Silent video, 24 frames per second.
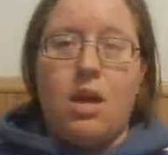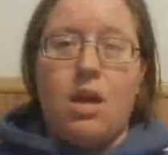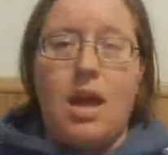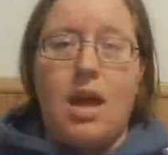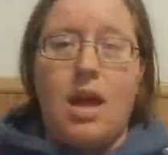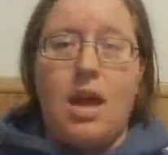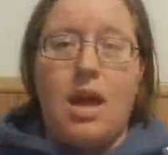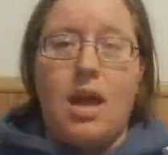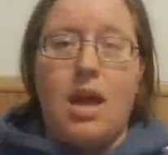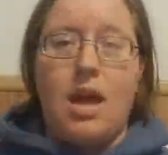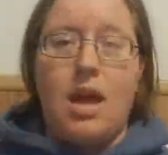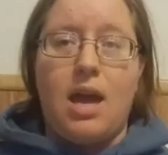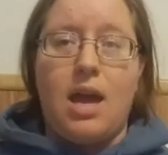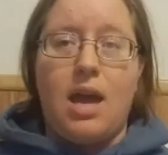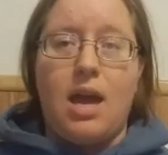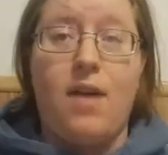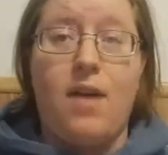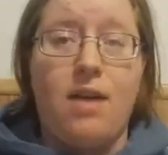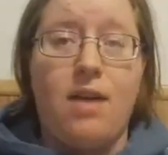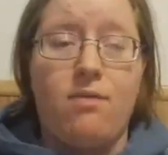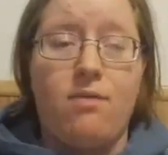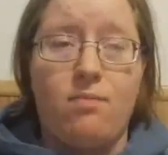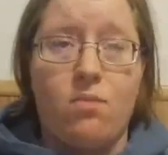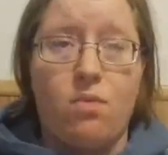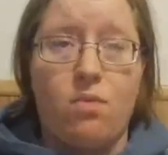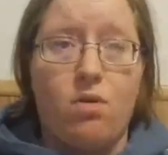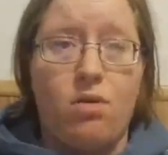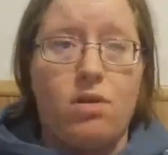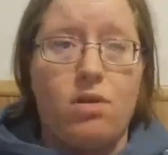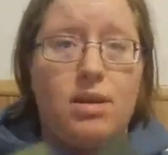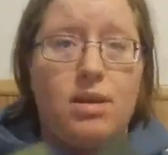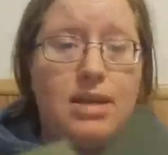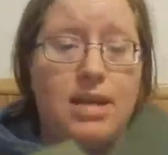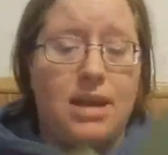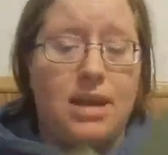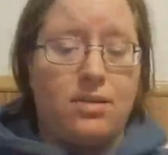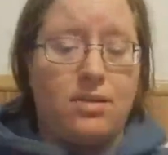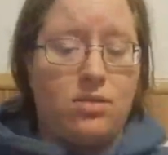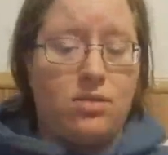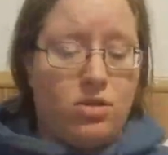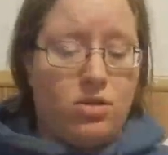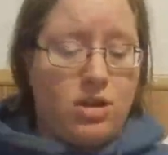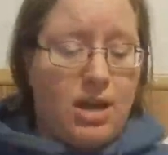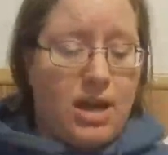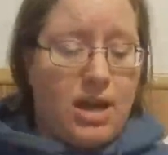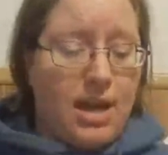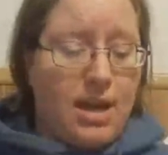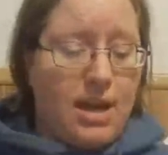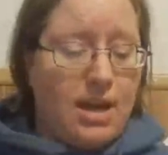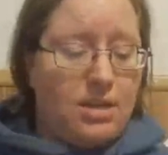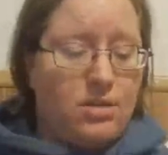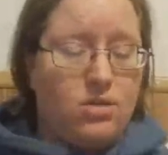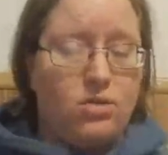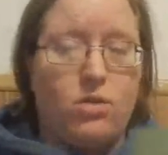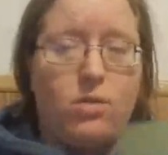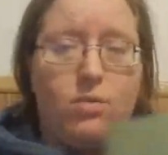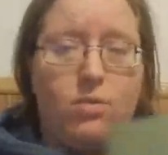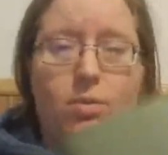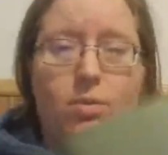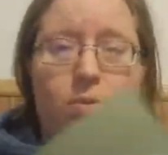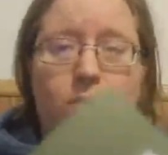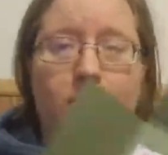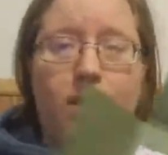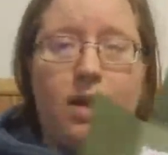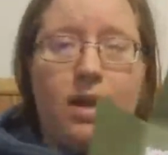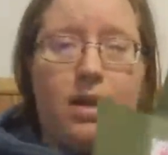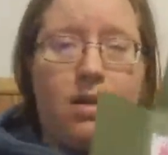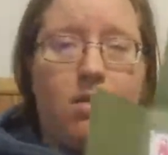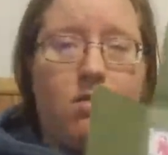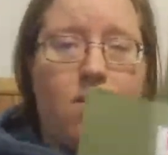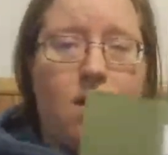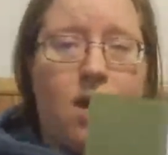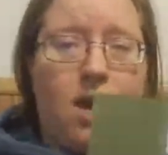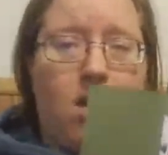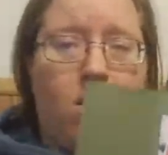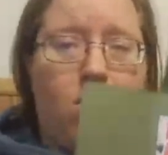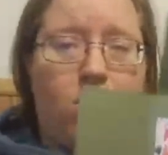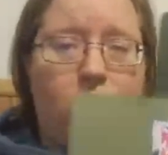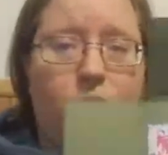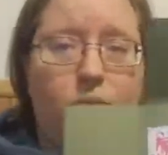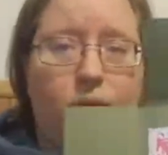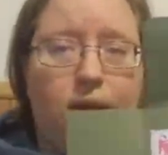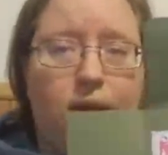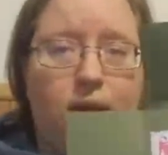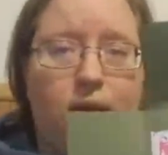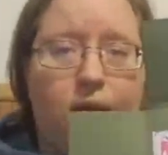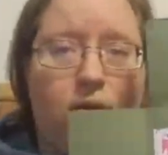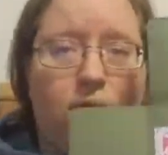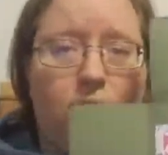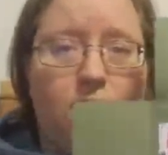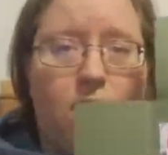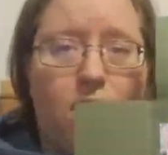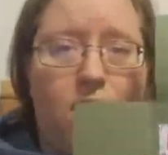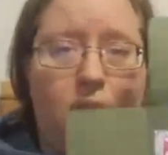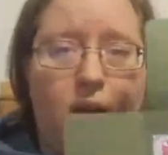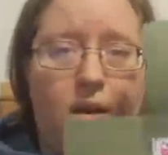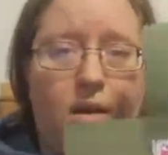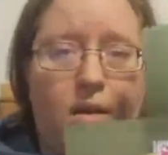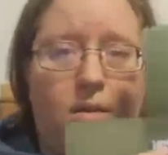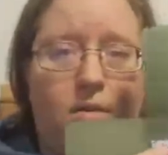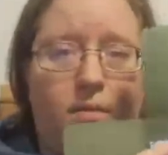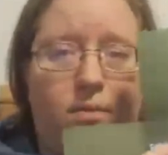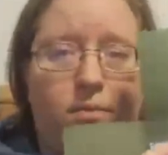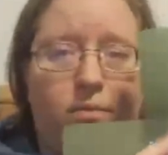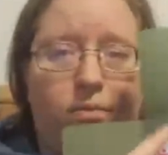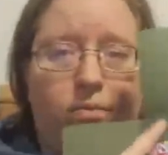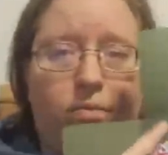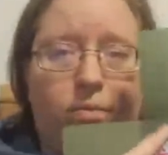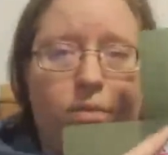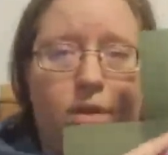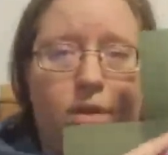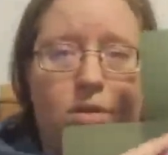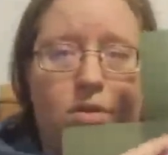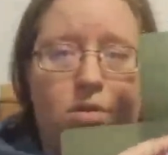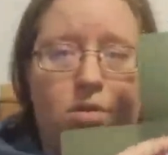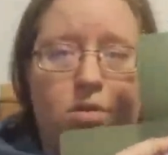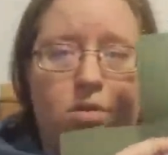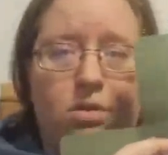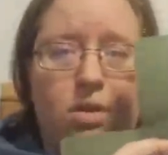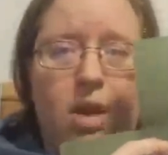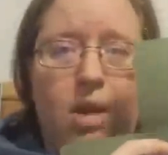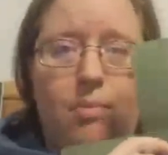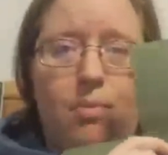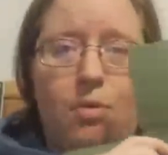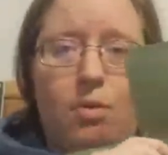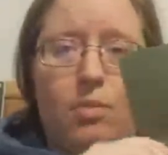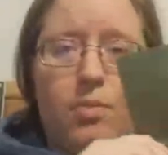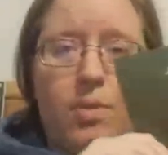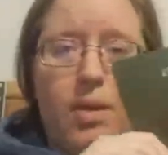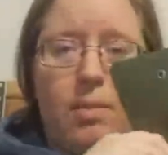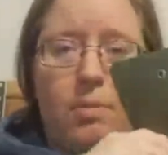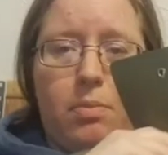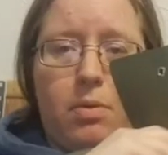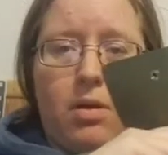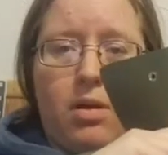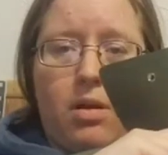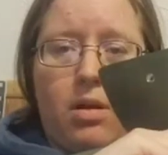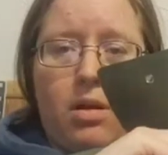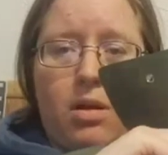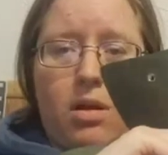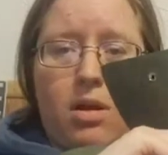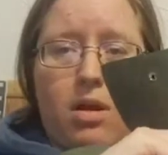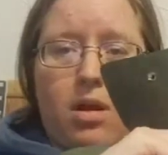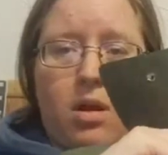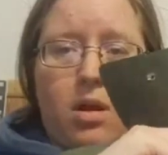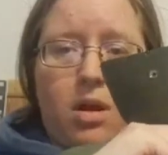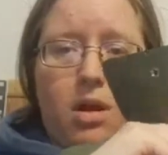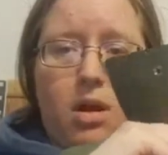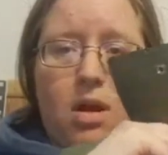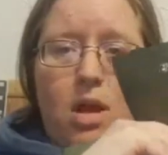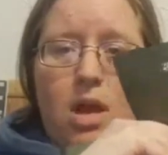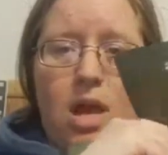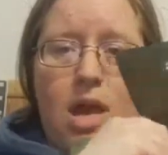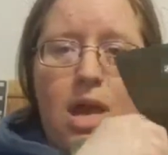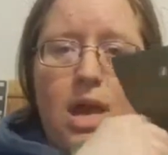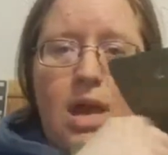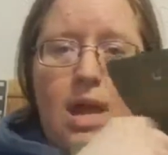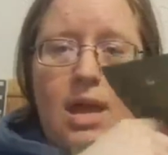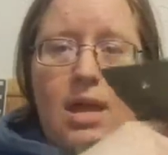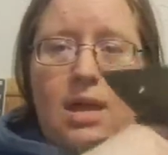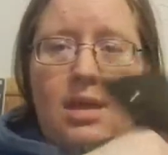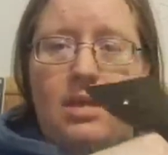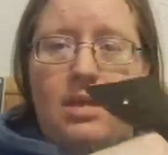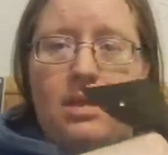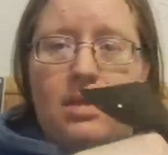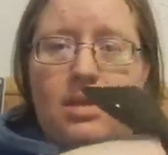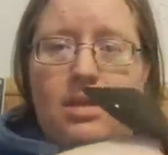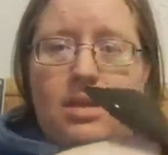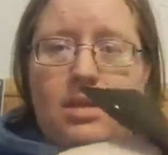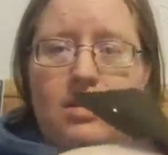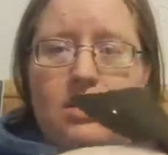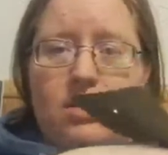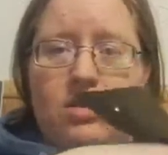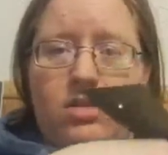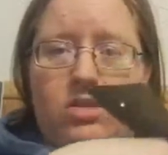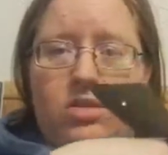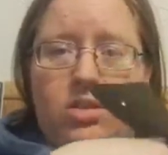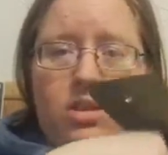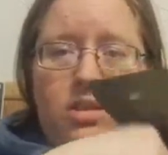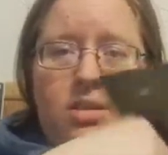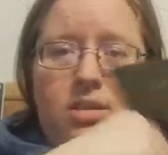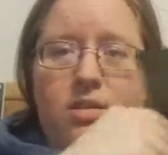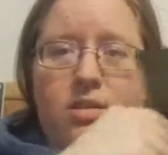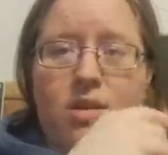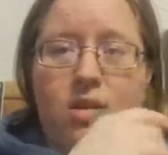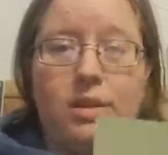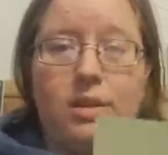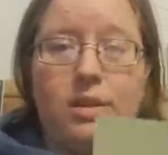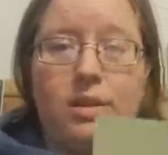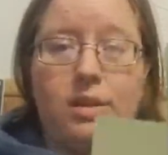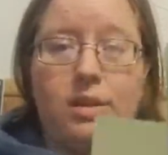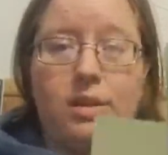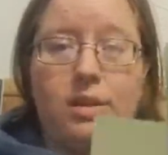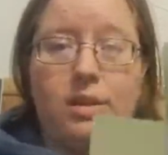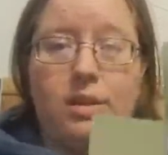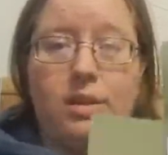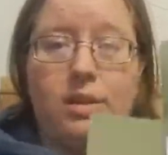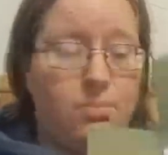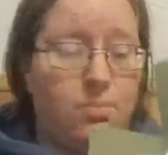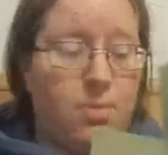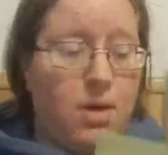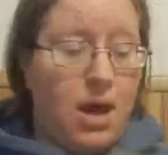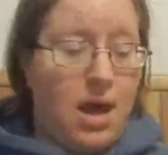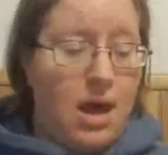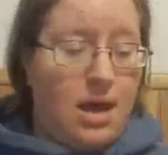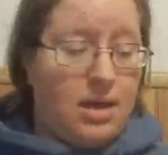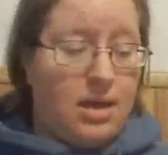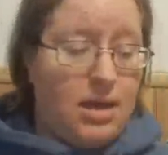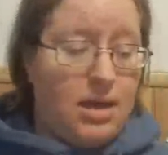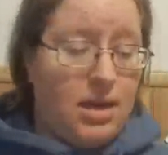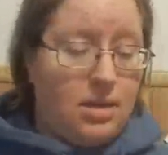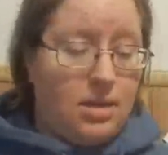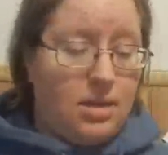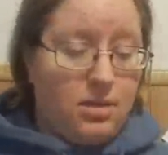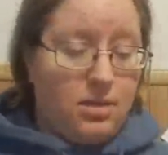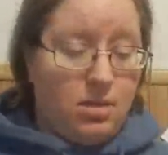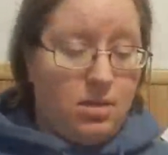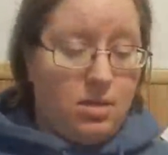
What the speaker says: I made 5 more yesterday. And so I've been playing around with scrapbook paper. And this is just a big pocket.